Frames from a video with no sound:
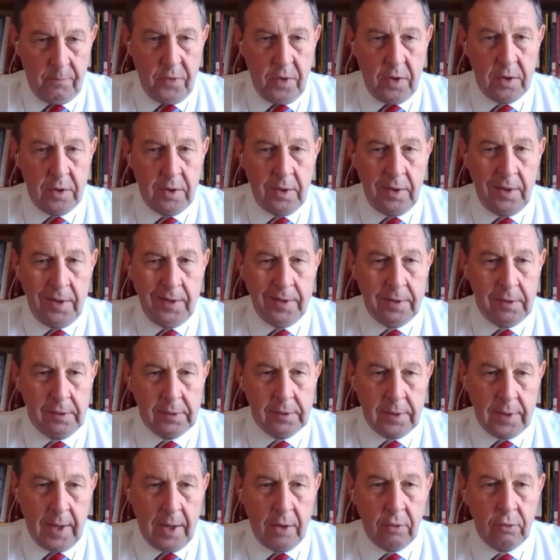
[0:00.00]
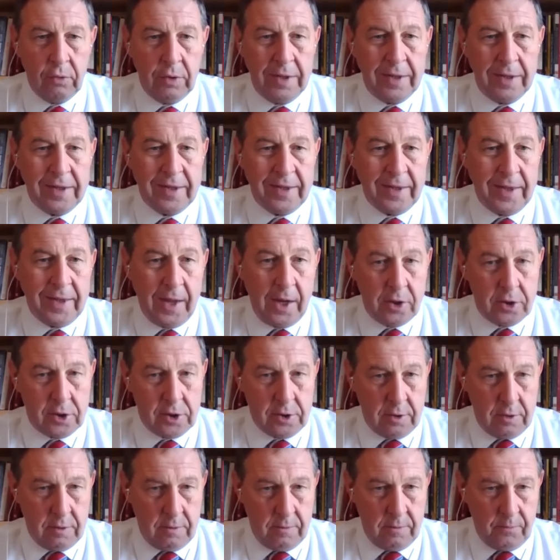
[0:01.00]
in little town
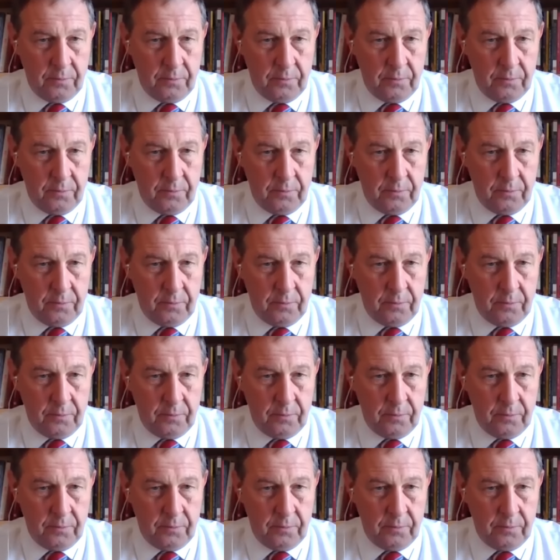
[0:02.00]
Yeysk